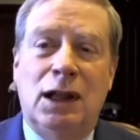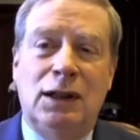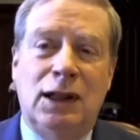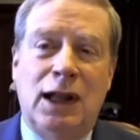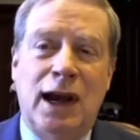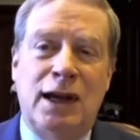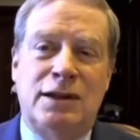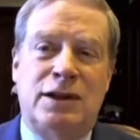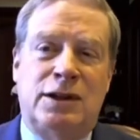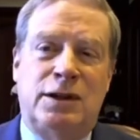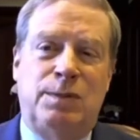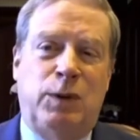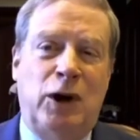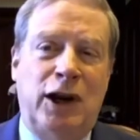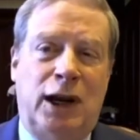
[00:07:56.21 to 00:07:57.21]
Last
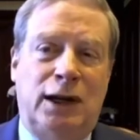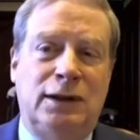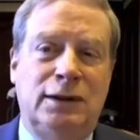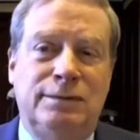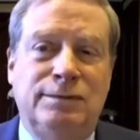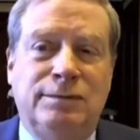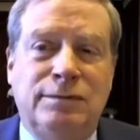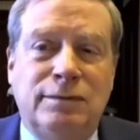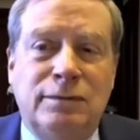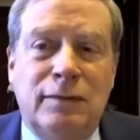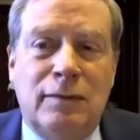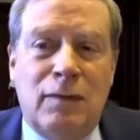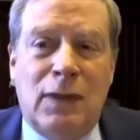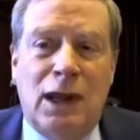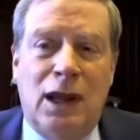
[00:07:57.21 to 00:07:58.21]
spring,
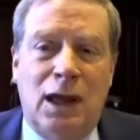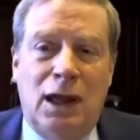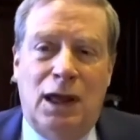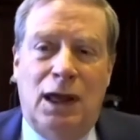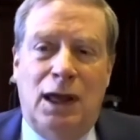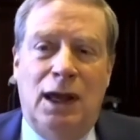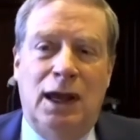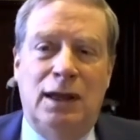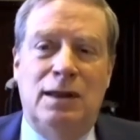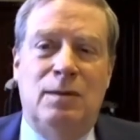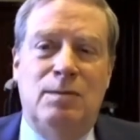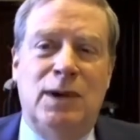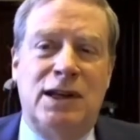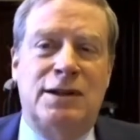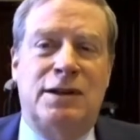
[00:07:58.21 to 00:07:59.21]
in the
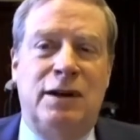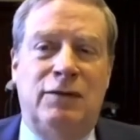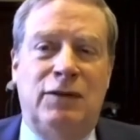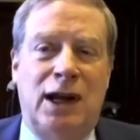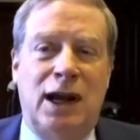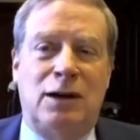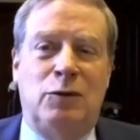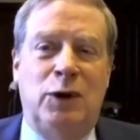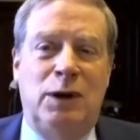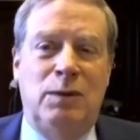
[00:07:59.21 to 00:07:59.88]
midst of an equity